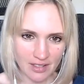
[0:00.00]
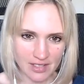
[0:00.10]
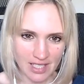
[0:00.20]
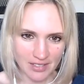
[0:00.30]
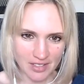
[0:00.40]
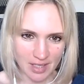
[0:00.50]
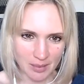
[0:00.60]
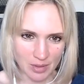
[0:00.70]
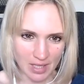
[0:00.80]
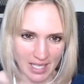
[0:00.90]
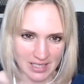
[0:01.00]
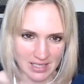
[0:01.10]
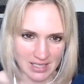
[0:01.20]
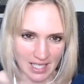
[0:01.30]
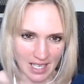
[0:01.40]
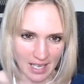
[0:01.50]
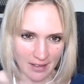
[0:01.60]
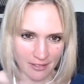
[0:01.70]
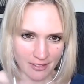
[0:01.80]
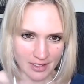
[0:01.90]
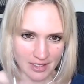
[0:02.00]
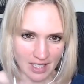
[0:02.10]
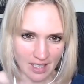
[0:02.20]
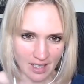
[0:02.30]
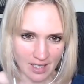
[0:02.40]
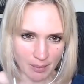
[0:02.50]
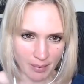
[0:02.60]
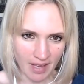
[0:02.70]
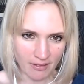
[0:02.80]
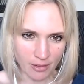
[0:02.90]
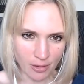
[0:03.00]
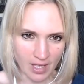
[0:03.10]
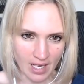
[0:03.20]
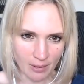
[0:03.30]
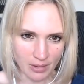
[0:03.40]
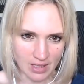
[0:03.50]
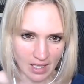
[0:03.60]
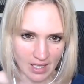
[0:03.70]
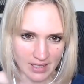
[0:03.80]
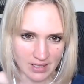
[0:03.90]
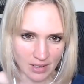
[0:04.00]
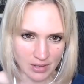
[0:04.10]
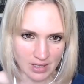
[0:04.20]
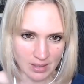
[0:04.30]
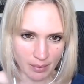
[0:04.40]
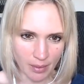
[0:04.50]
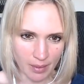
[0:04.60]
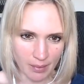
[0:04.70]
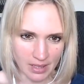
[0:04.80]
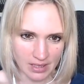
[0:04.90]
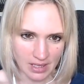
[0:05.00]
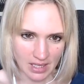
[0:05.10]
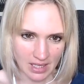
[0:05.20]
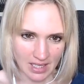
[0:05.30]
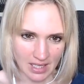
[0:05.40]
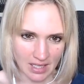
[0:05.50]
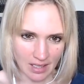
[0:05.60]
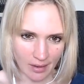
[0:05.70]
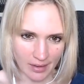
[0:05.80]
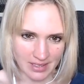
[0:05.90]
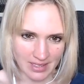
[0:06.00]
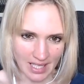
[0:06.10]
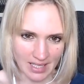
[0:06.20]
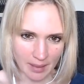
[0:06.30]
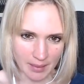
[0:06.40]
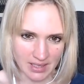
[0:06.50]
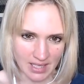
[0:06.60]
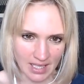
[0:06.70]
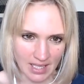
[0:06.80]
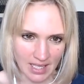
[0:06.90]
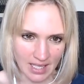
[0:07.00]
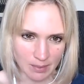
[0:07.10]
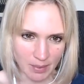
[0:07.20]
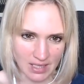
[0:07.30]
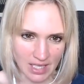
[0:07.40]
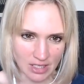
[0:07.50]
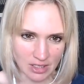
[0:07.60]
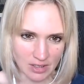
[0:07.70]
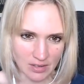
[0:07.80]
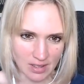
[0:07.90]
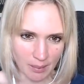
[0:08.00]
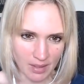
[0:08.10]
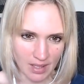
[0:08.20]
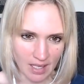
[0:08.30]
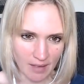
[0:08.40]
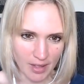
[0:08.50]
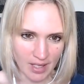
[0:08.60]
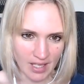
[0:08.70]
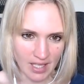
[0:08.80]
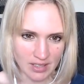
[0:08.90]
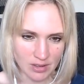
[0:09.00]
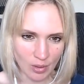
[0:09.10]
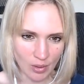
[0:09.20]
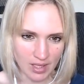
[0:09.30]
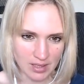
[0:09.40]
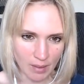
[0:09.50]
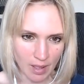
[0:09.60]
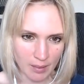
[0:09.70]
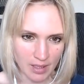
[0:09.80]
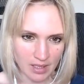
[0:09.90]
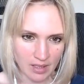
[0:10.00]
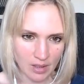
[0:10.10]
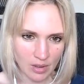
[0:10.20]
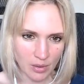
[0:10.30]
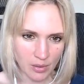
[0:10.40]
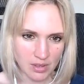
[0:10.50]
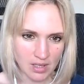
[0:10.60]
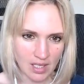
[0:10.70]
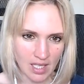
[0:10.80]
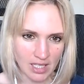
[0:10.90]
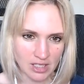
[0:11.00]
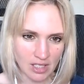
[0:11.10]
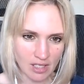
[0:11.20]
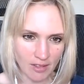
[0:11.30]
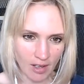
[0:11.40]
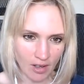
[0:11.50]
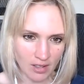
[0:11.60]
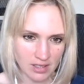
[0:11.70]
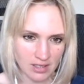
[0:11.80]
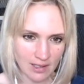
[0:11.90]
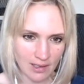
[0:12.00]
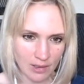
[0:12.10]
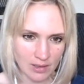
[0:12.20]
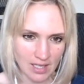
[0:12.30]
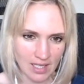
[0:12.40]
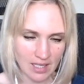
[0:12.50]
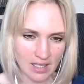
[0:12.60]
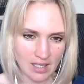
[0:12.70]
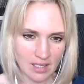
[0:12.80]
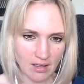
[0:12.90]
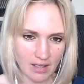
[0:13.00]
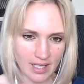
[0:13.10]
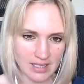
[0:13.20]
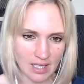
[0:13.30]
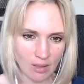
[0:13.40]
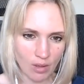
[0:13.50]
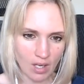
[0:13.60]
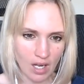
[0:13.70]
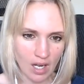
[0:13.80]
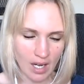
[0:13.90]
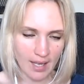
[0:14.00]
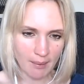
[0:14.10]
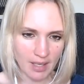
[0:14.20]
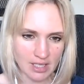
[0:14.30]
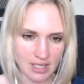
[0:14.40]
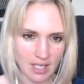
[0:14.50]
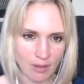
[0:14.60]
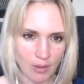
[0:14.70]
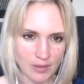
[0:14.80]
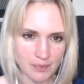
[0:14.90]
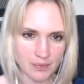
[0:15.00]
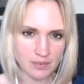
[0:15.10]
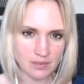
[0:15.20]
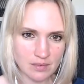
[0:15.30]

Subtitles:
Fear of death seems related to life, feels hard and painful, then I will die, so disappointment in the long-standing mistaken expectations of something other than this or this moment. Also the notion of loss, losing, not getting what I imagine I want.